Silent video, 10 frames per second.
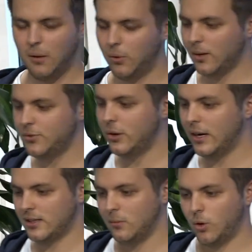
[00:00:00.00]
And what I'm
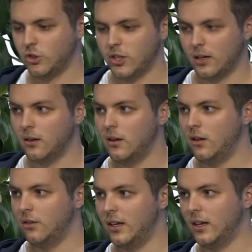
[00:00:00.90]
doing is I'm watching
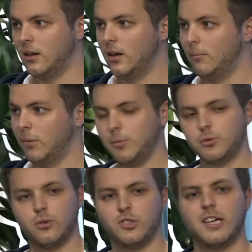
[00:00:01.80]
the
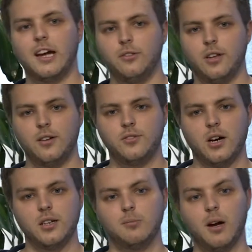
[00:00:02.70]
blob storage account that I've
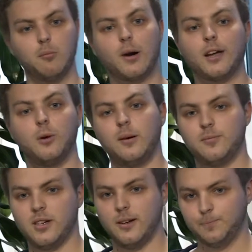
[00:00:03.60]
tied to my Umbraco
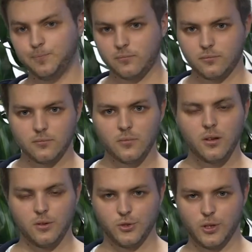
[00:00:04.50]
website,
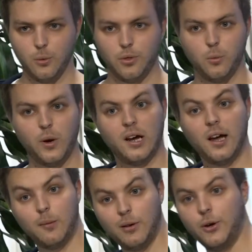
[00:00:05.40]
so that when
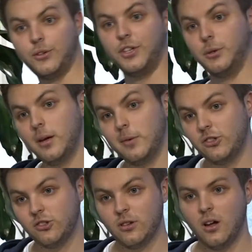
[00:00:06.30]
I upload a new
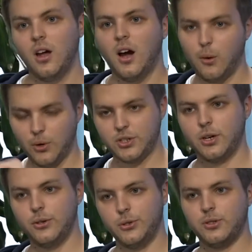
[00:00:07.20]
image, I want to
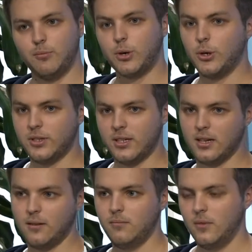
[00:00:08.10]
go and do some
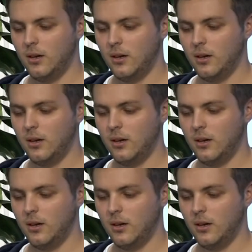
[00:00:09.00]
processing.